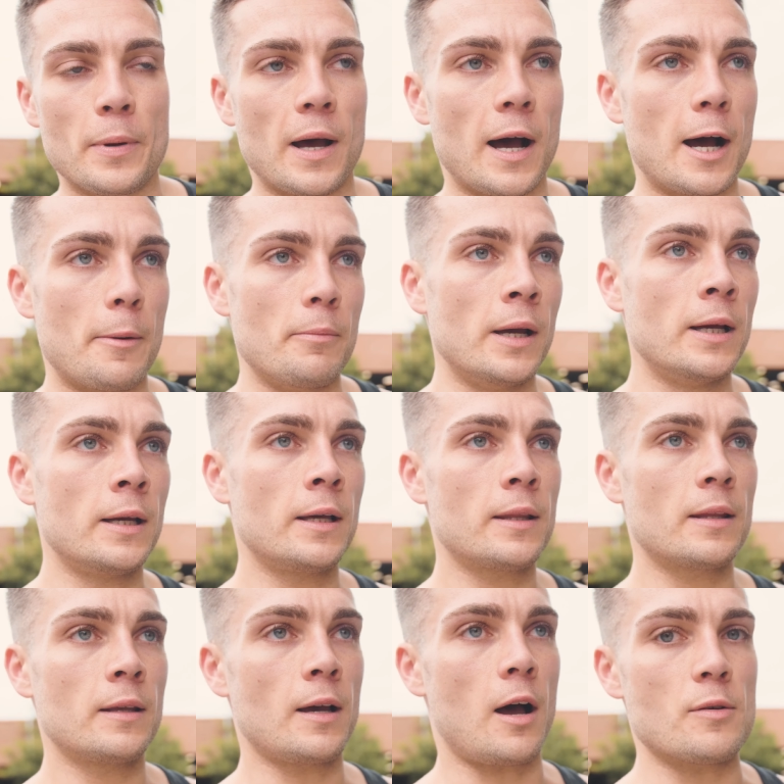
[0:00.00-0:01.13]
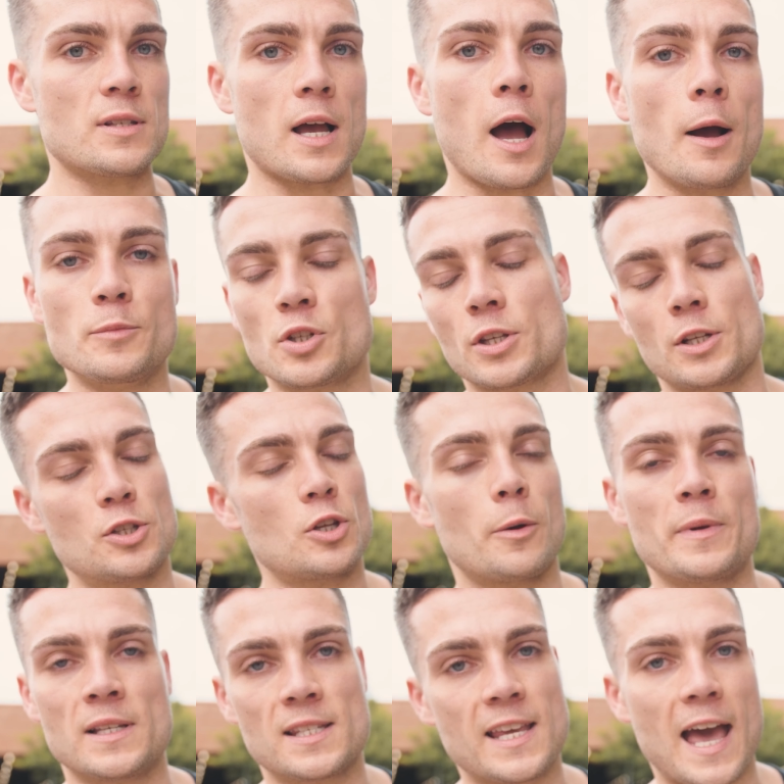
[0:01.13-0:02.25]
But um, I was like, I'm just gonna stop
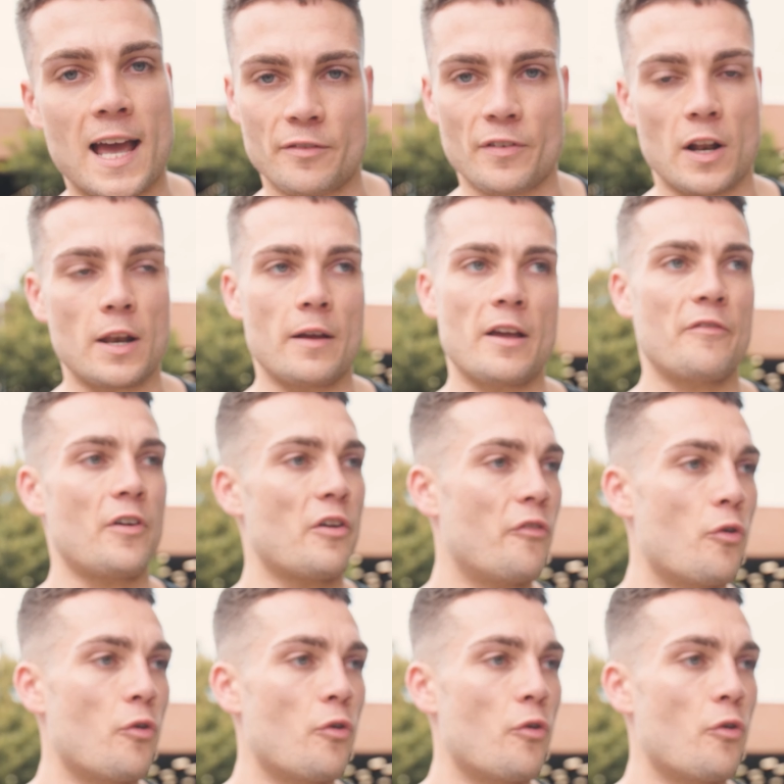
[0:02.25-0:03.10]
being scared. If I if I